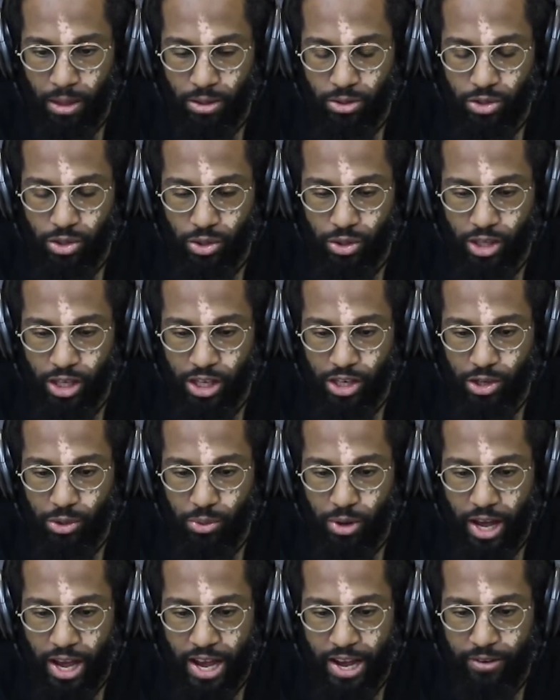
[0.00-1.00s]
So then you
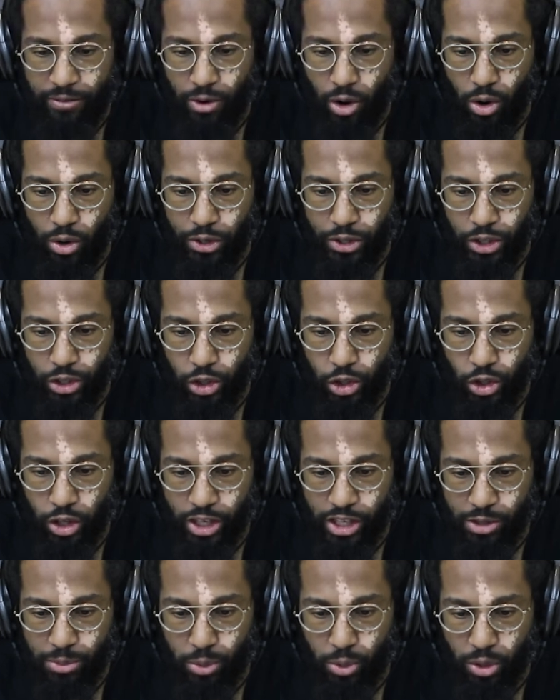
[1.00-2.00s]
have all your
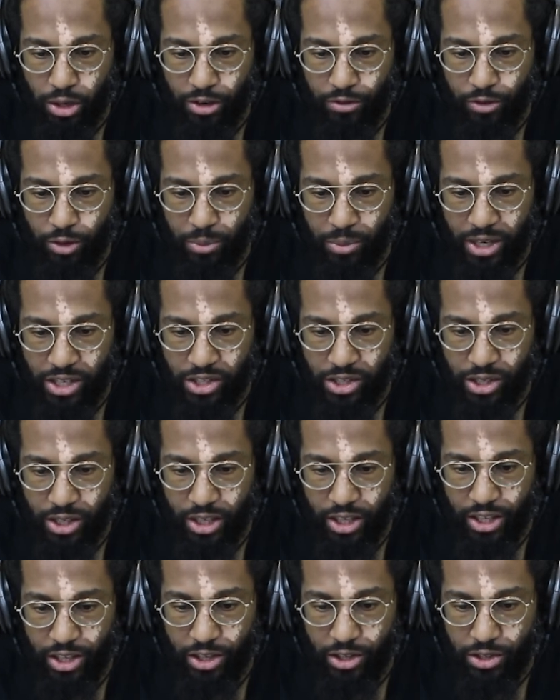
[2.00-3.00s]
transport information
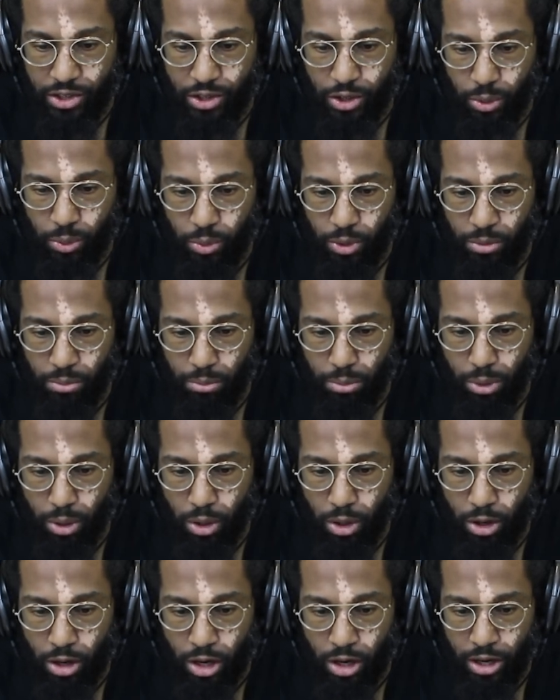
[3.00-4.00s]
here. So what
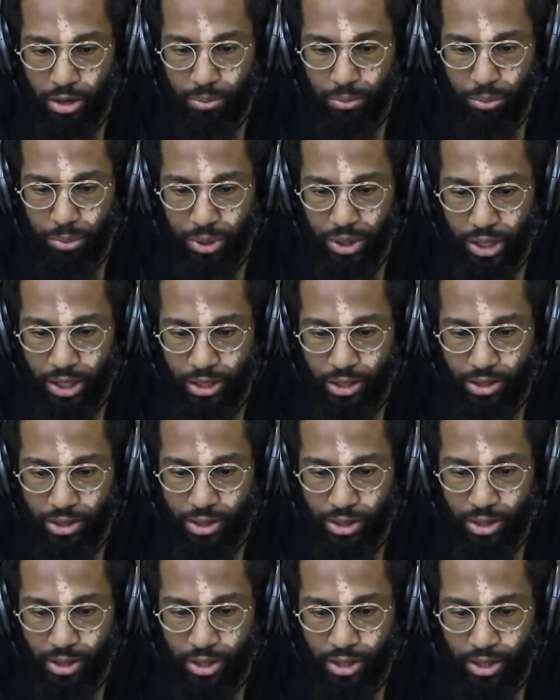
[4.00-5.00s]
bar and beat
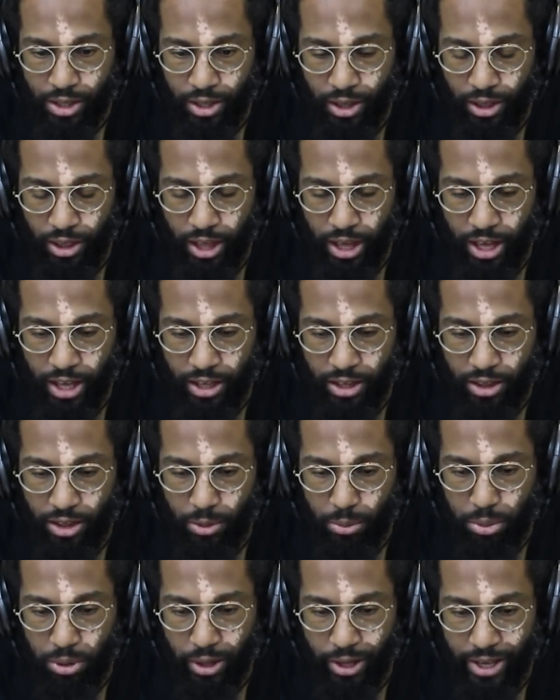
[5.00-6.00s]
that the
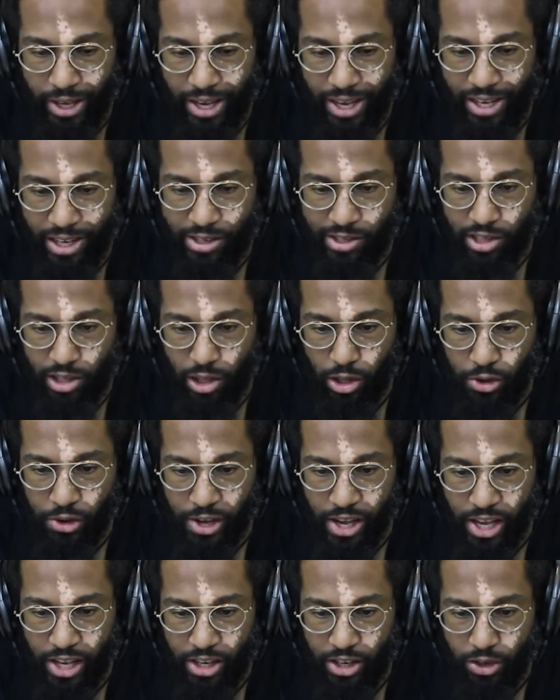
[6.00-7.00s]
playhead is
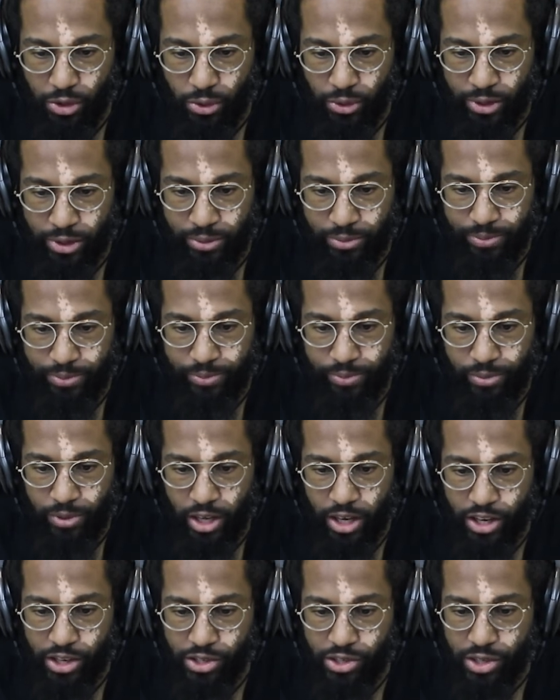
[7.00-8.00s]
located on.
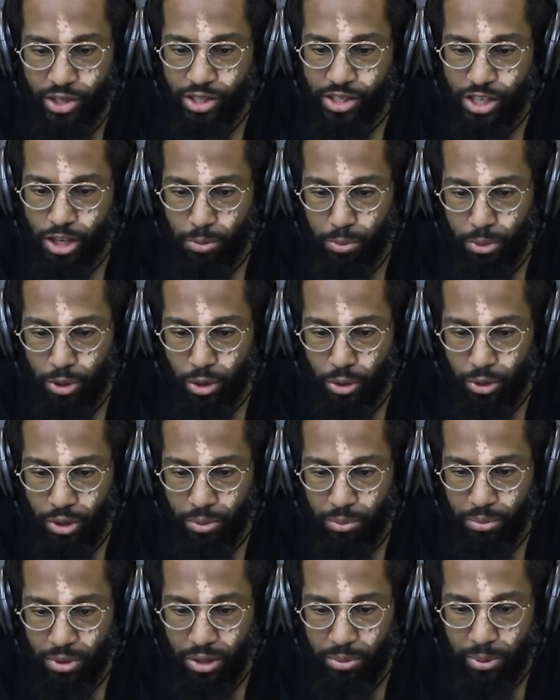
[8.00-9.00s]
Here's the tempo
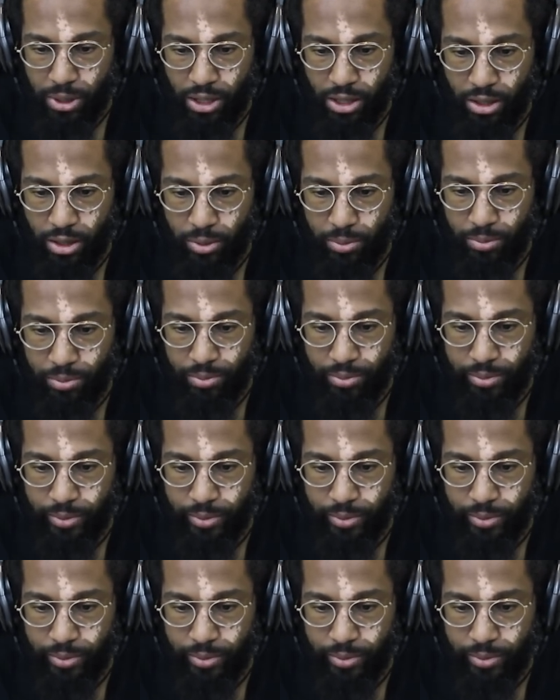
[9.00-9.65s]
and BPM.